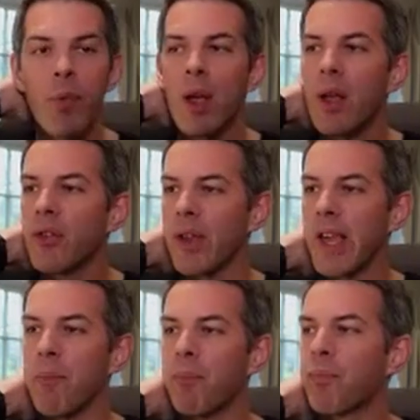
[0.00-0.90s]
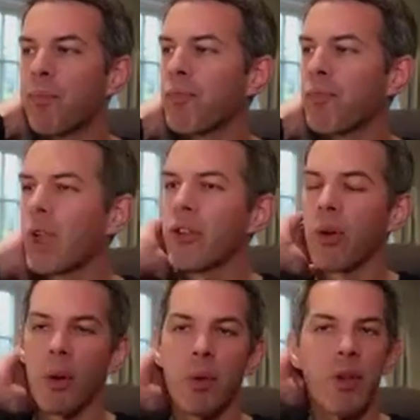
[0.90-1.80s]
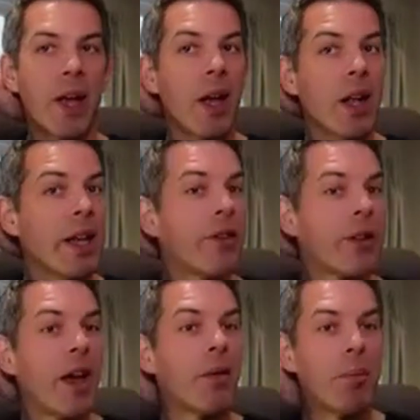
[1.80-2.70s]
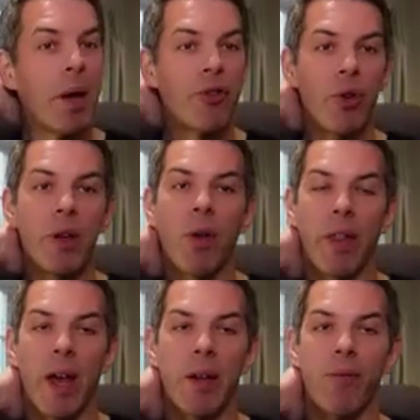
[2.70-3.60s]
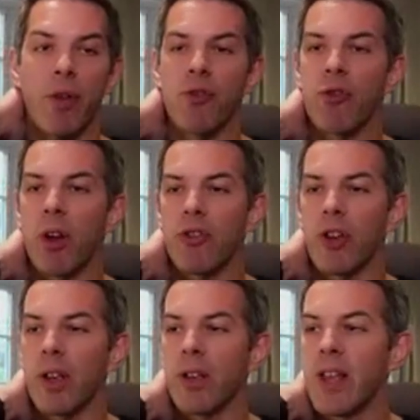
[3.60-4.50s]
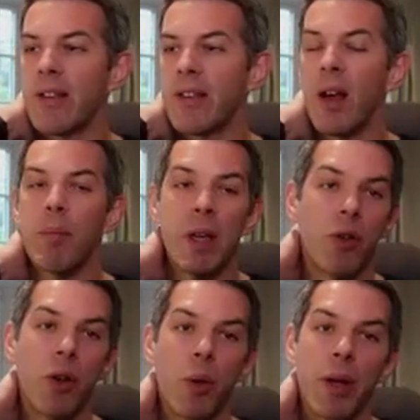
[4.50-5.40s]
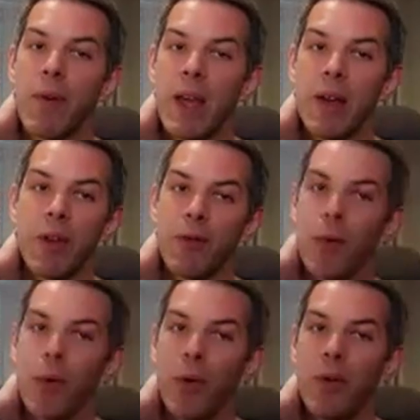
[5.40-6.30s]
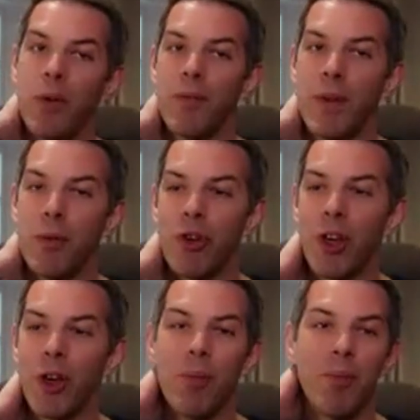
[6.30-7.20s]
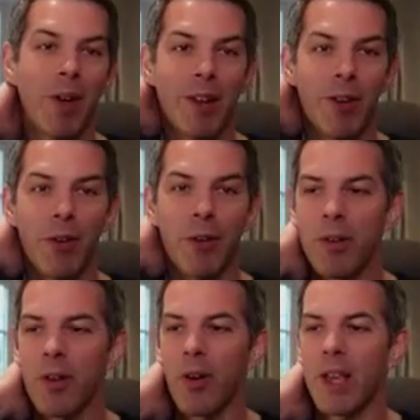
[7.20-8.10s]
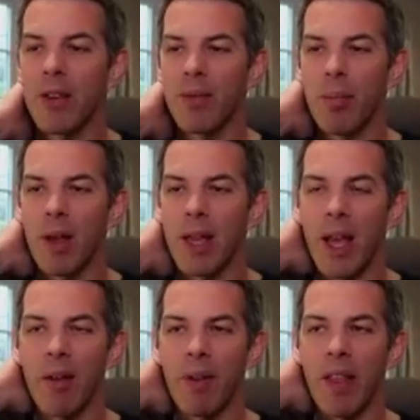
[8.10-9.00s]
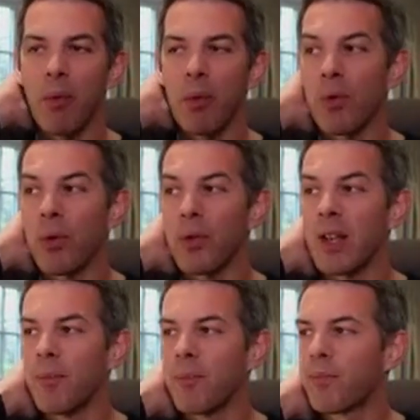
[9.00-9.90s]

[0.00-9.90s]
So yeah, so I would say at least make sure you've got that infrastructure set up. You're doing favors for future you and your colleagues by having that all sorted.